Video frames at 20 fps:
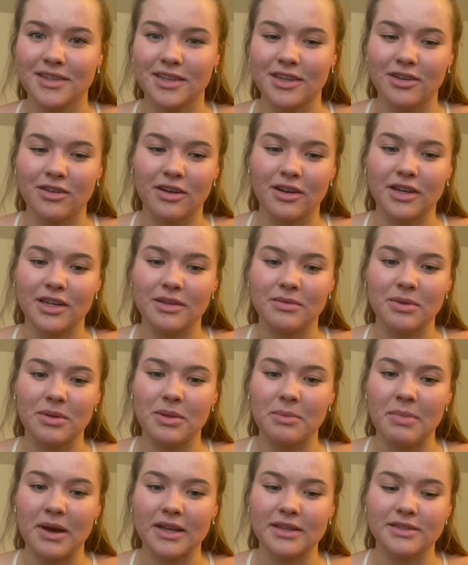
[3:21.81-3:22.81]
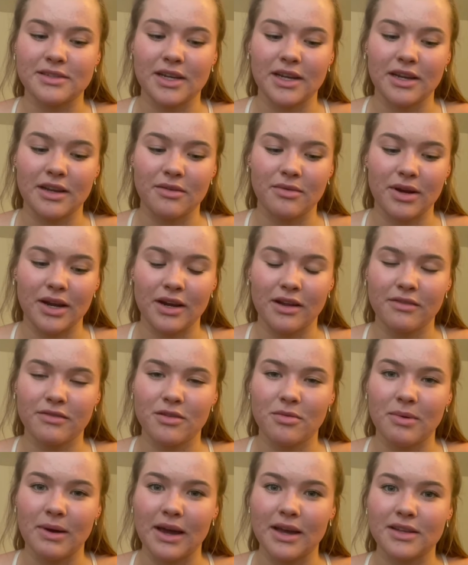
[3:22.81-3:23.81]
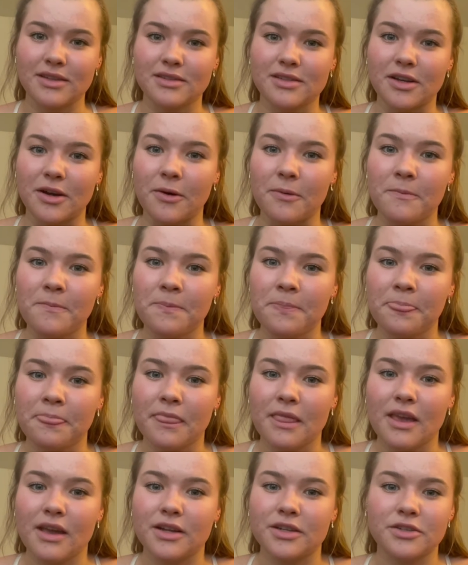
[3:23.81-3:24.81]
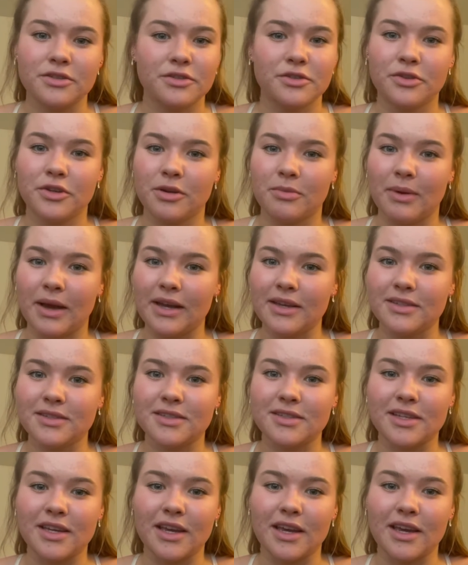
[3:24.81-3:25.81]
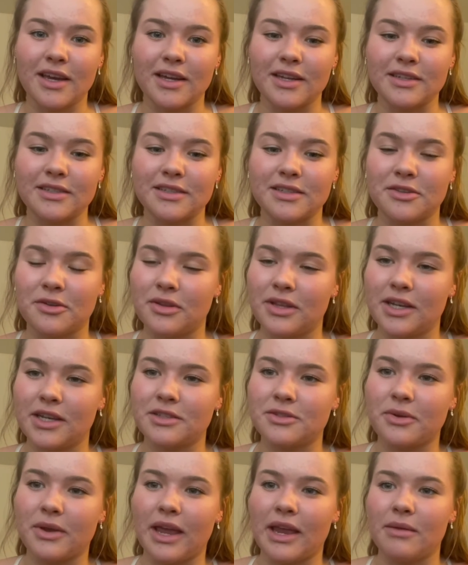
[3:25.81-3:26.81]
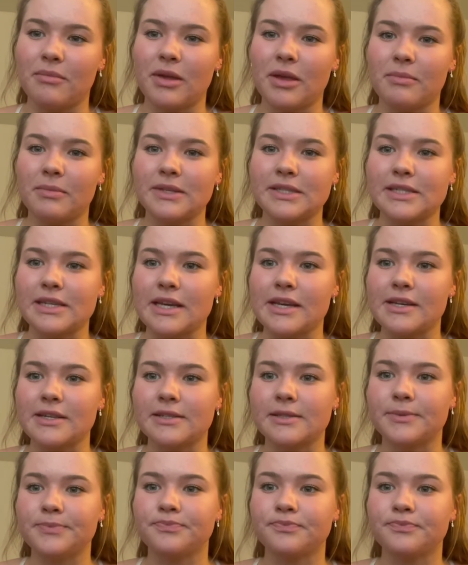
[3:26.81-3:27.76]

You're not gonna be the best at it right off the bat. So just do your best and know that it's okay to make mistakes.